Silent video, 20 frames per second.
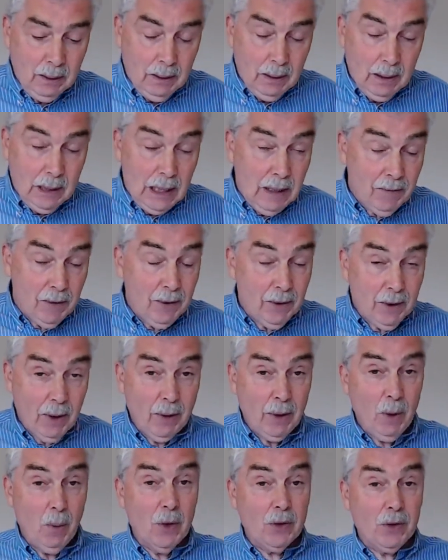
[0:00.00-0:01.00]
even though
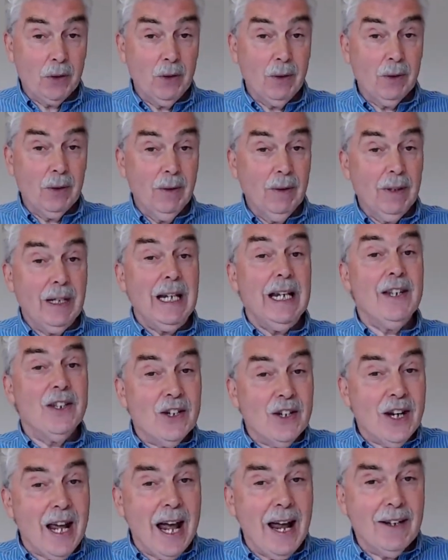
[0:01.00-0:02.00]
there wasn't the
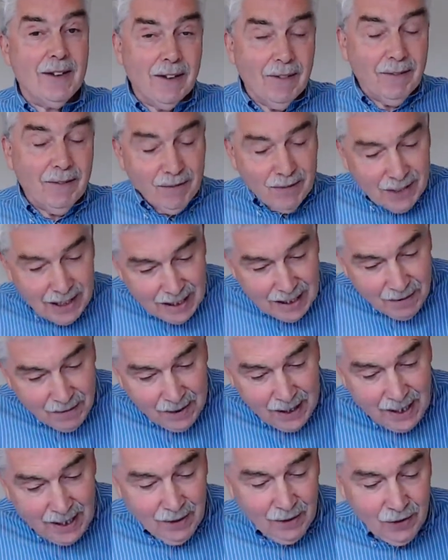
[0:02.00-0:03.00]
internet and
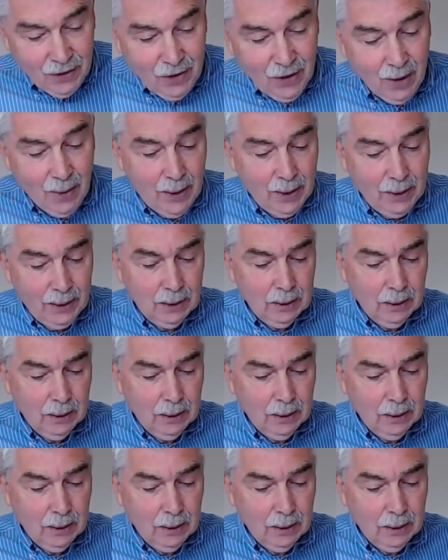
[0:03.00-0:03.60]
TV and so on.